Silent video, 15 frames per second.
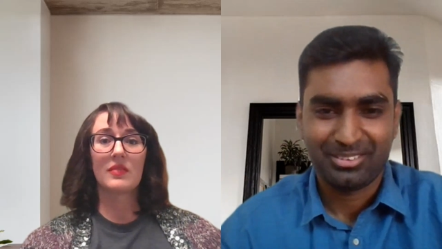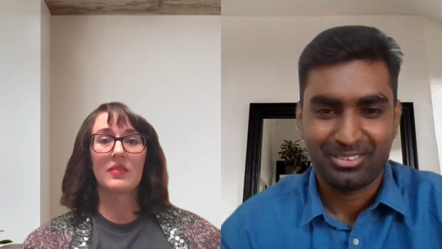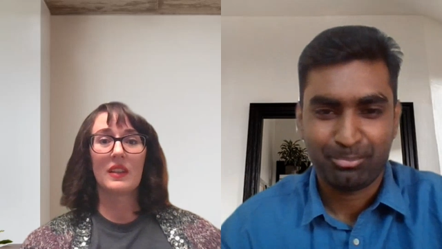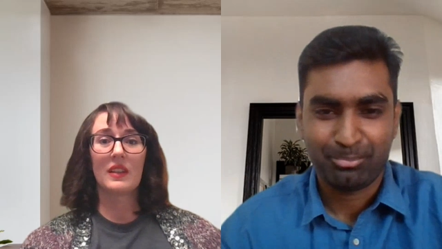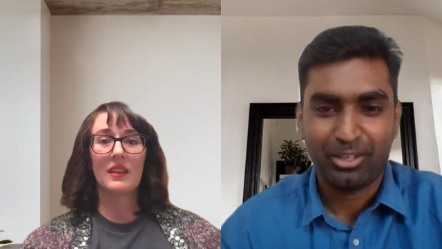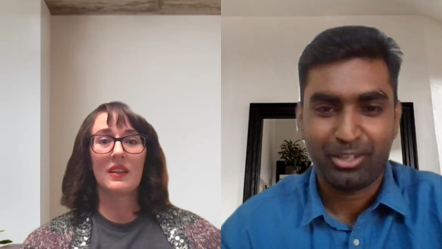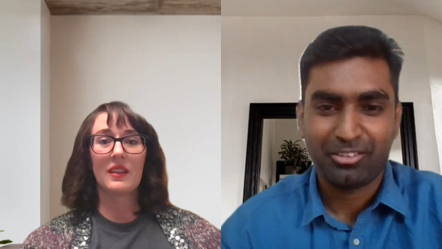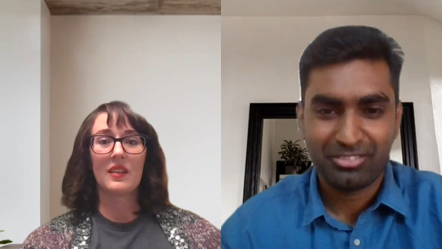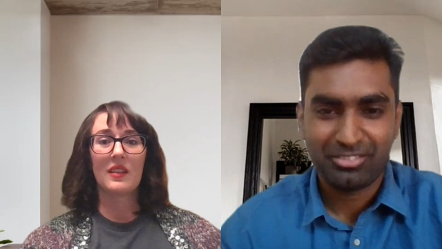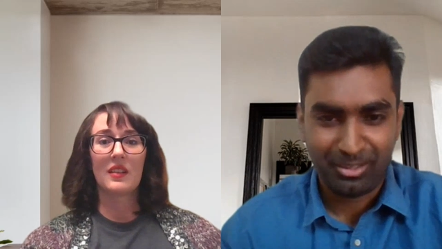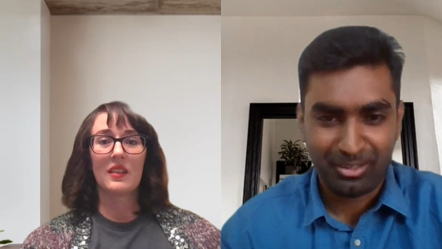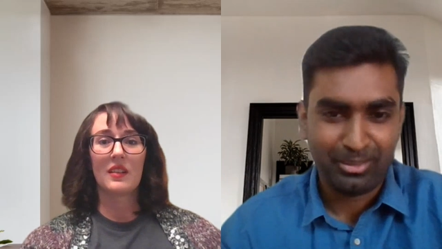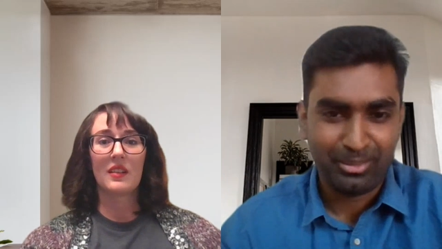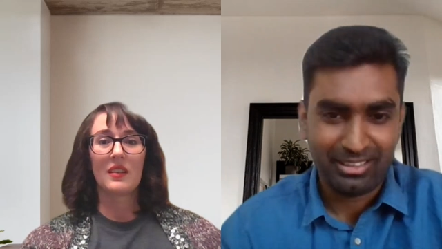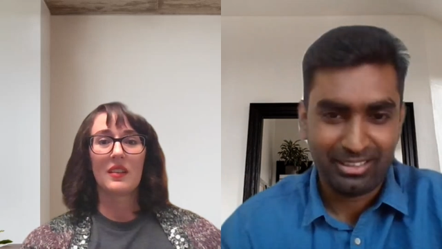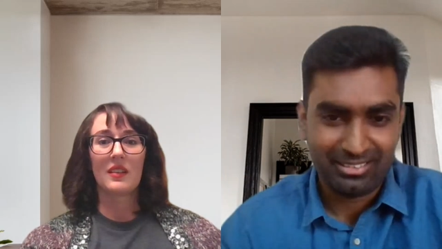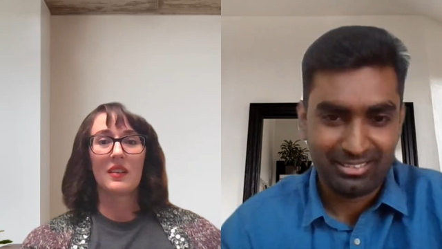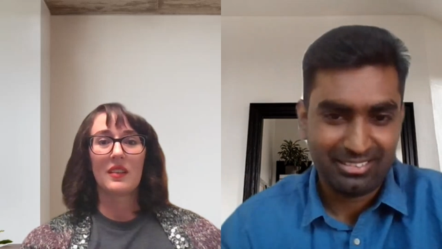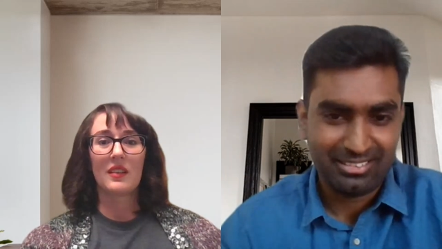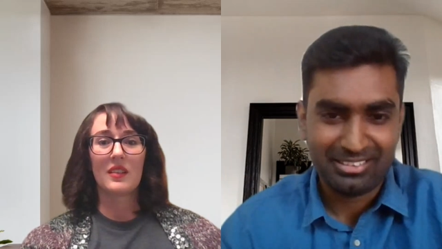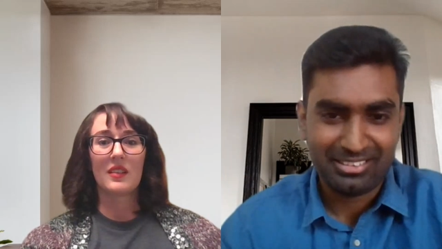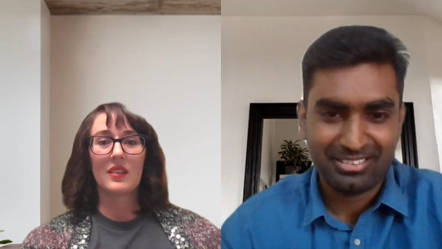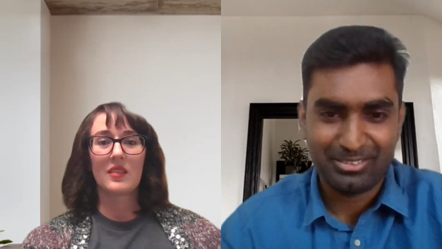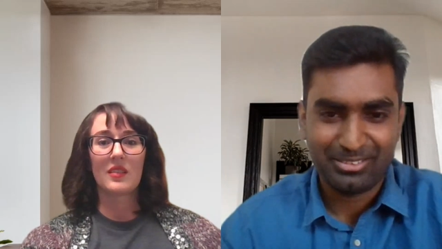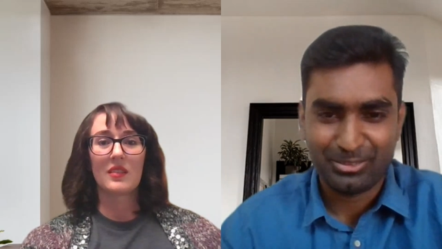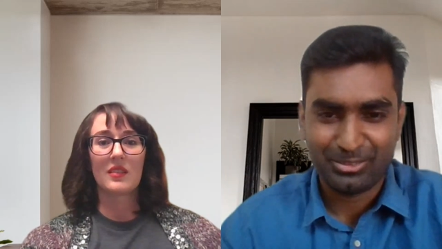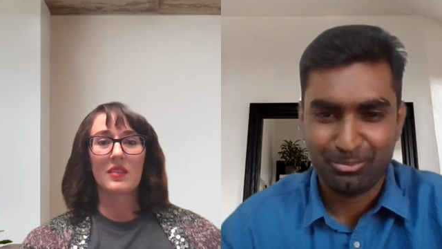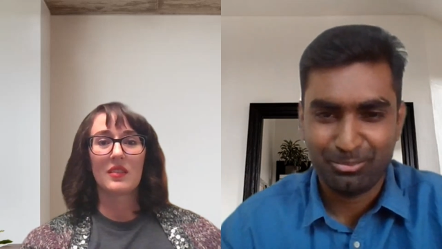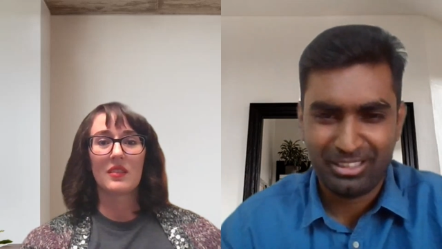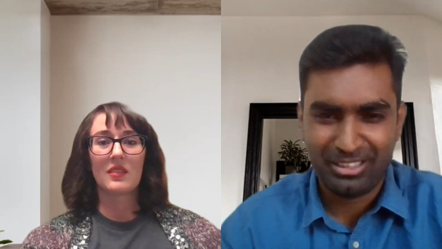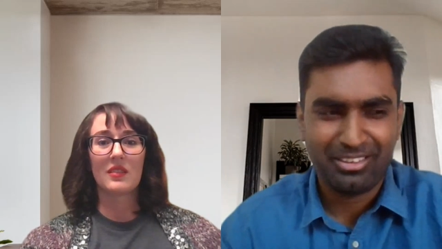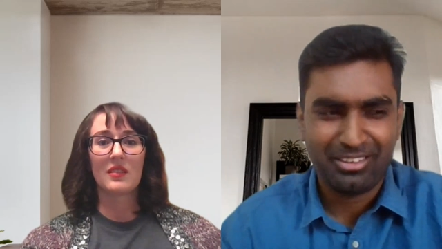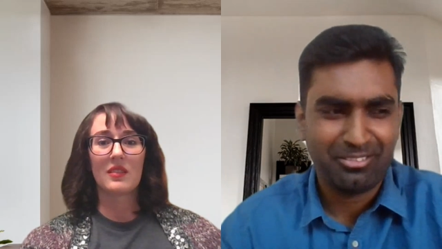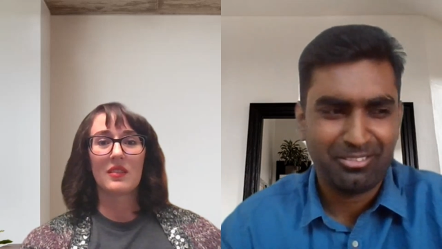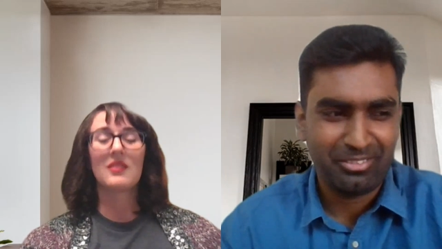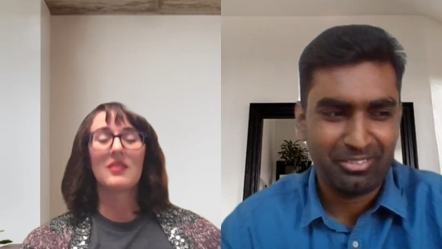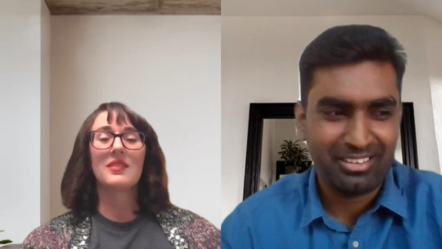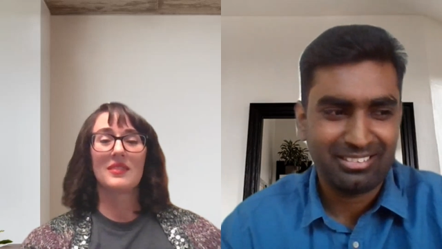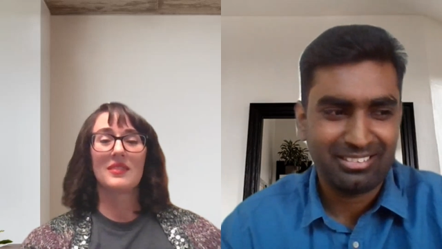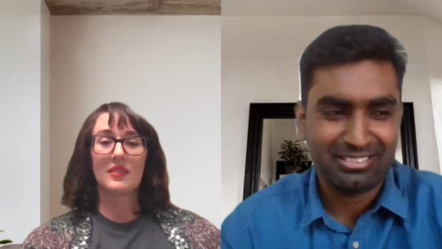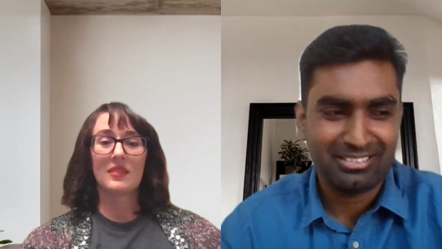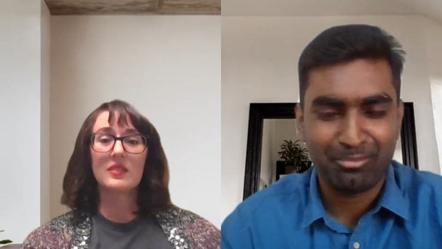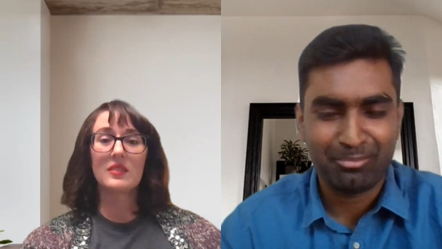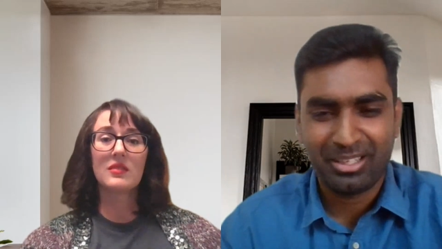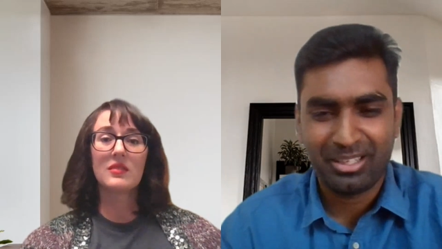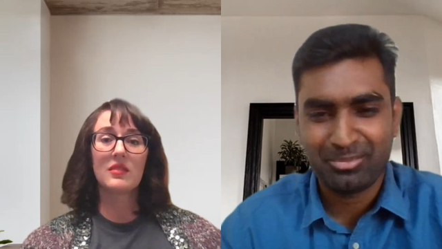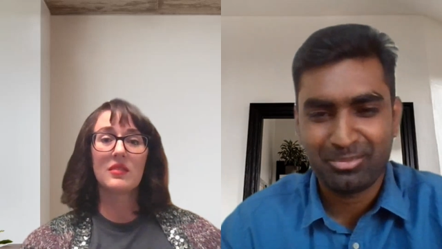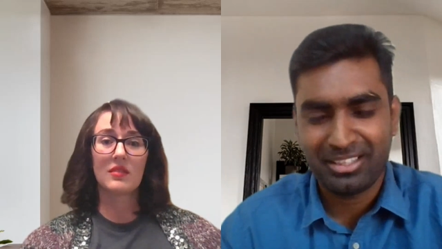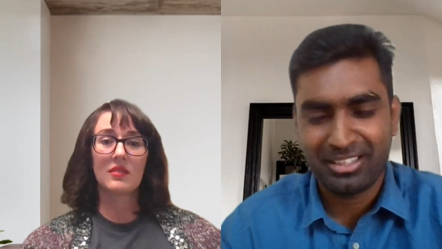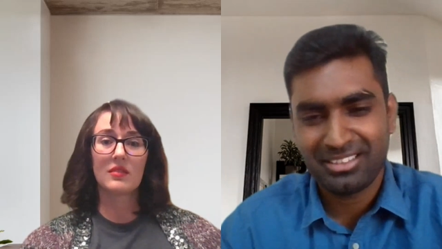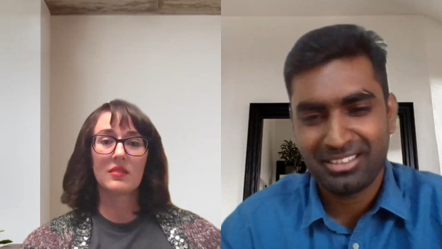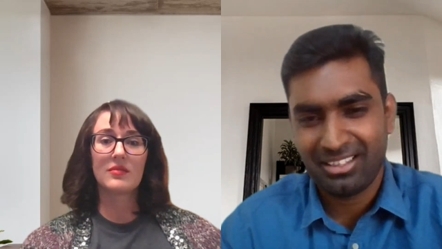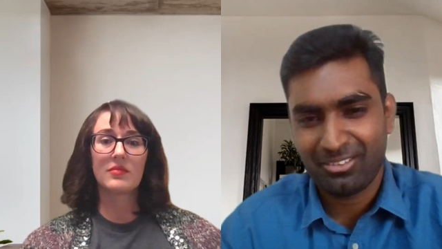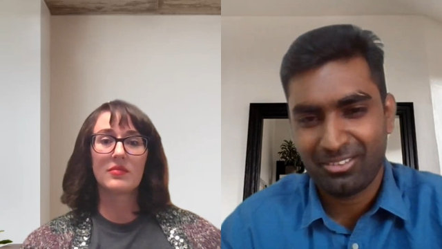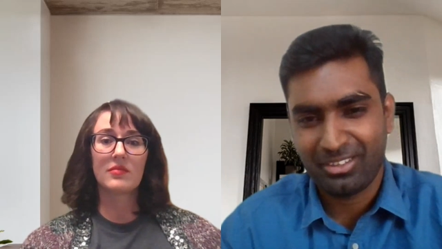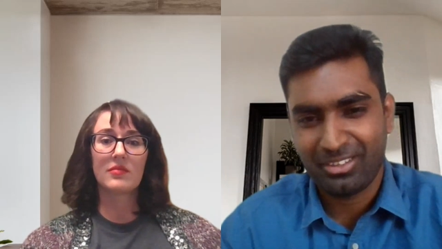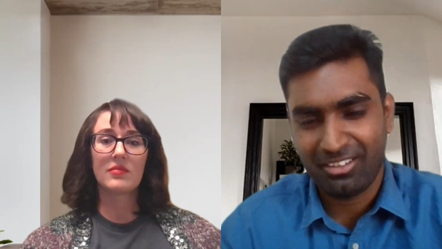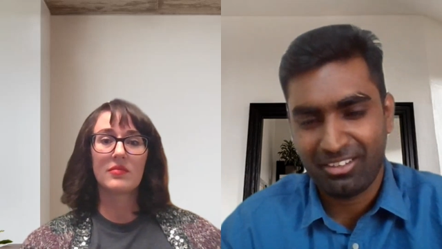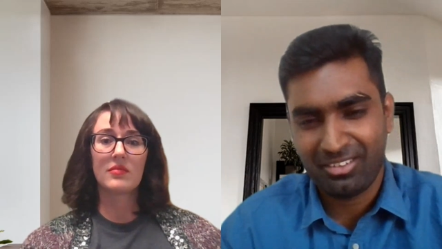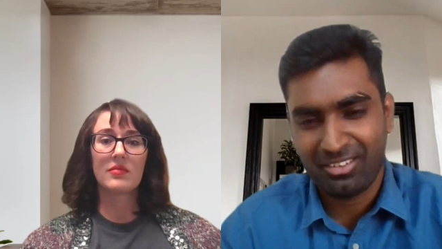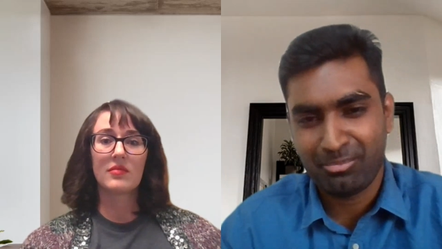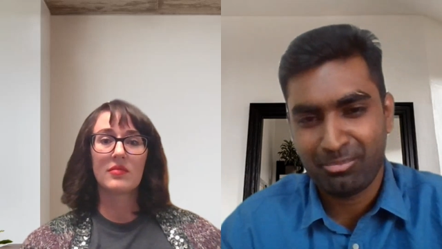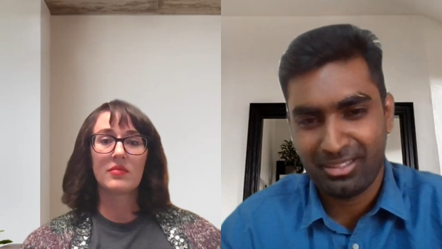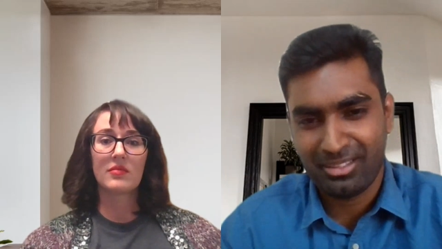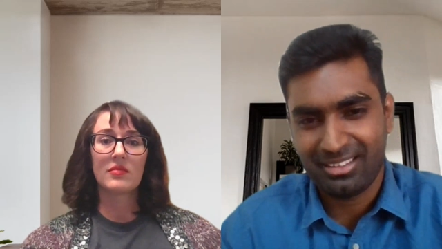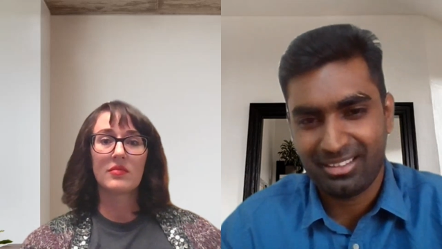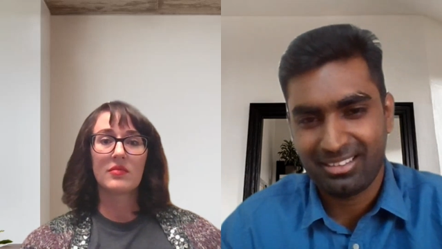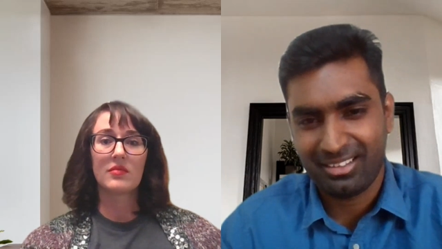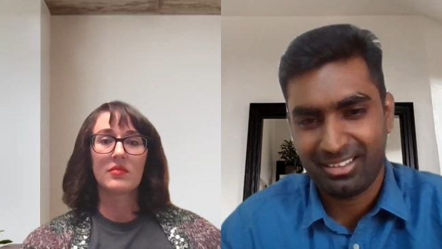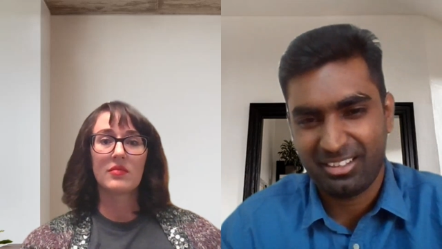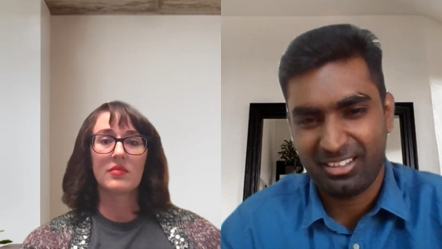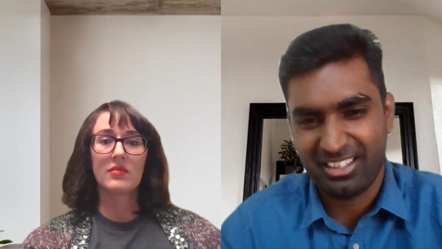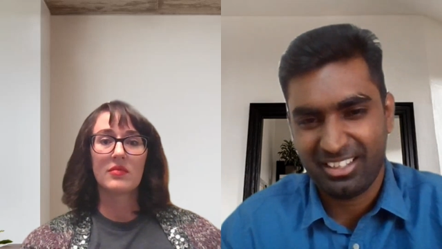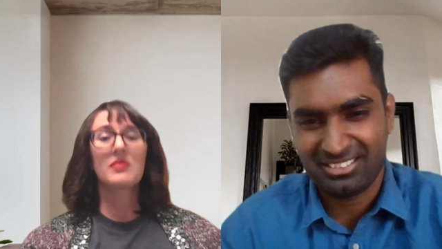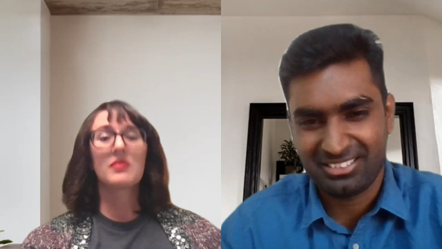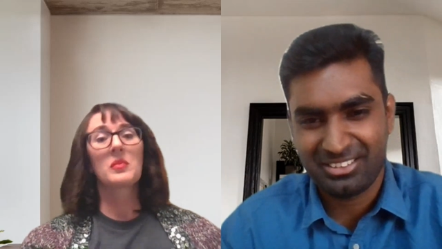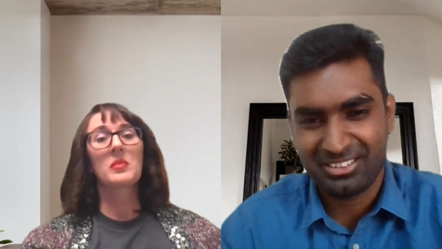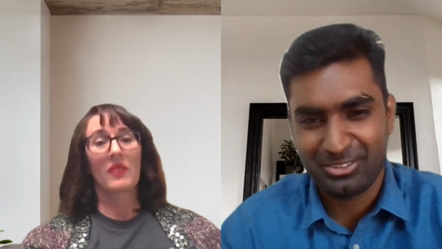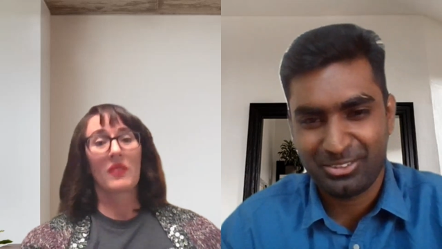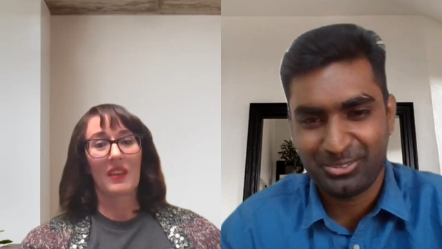Speaker 1: uh, part of some another things also we can't we can't sometimes enjoy our every minute is